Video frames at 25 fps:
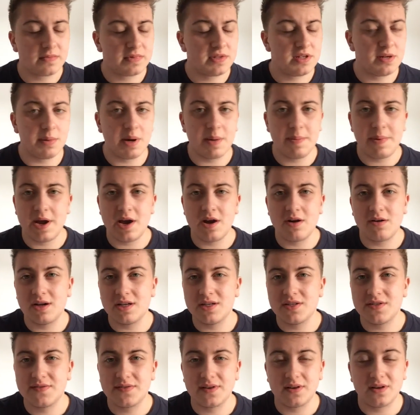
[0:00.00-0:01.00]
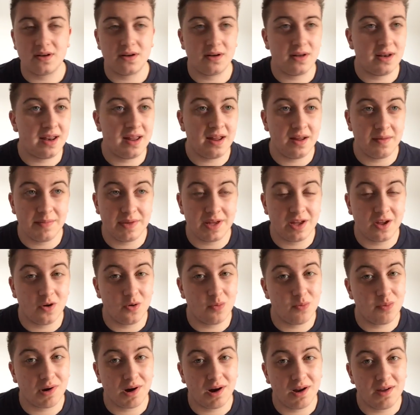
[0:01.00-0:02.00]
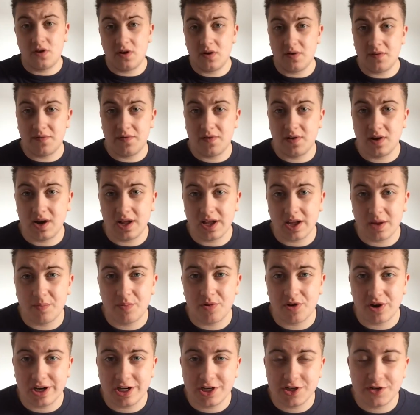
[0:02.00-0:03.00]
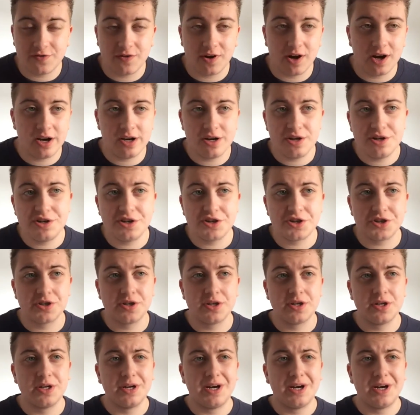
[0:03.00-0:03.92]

to my parents for letting me go for like a price range.